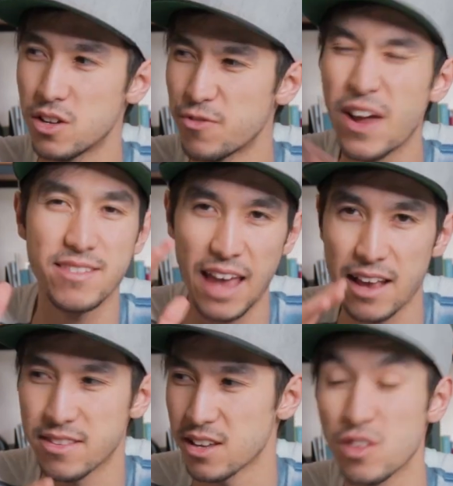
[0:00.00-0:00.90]
It's
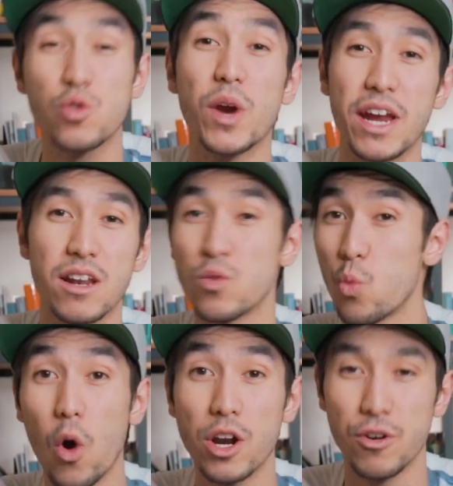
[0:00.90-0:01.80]
fantastic. It's great,
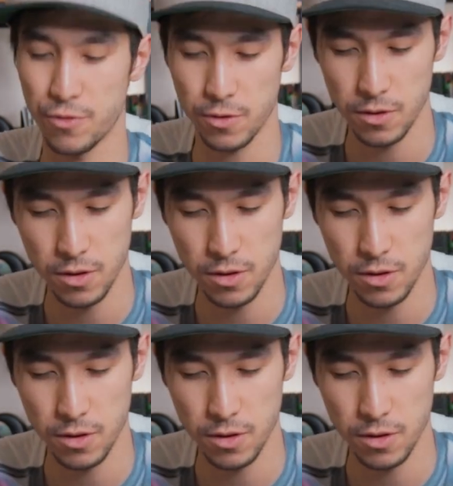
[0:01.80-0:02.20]
wonderful.